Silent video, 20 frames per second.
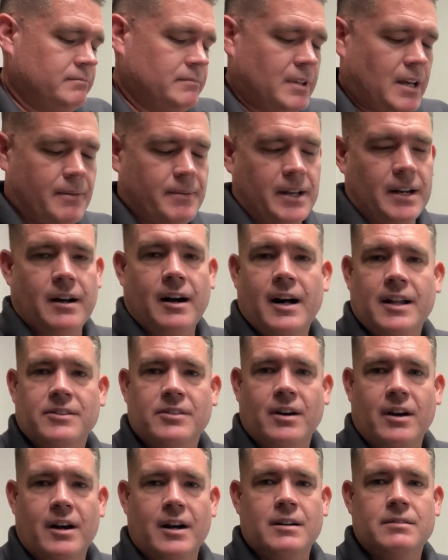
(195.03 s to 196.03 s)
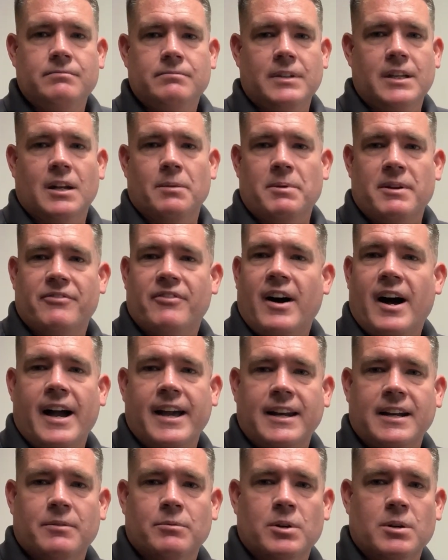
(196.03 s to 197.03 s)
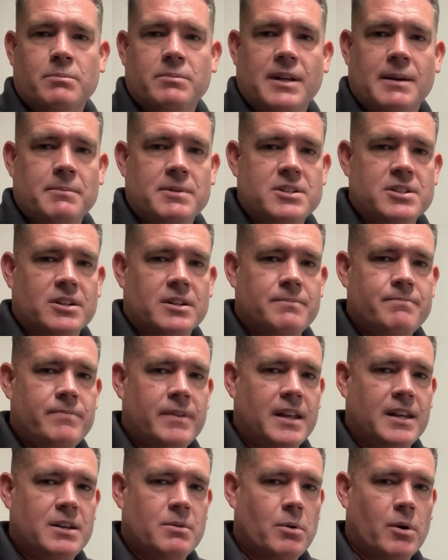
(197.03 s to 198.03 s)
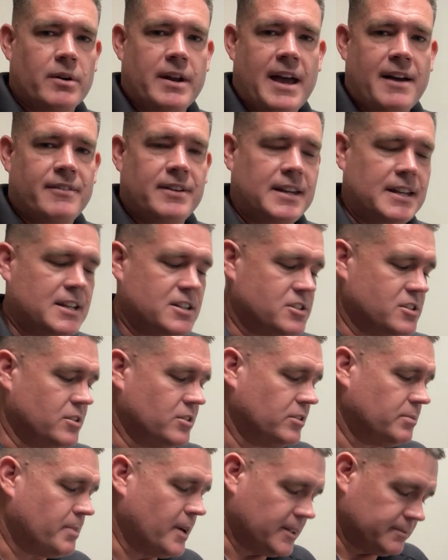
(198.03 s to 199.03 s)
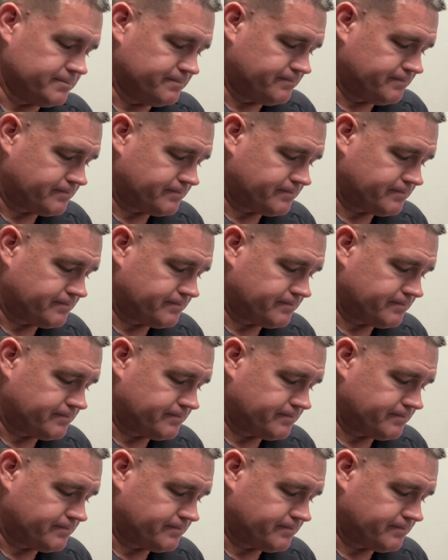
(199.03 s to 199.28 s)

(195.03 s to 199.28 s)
I mean, odds are it'll be fine at room temperature and you won't have any issues, but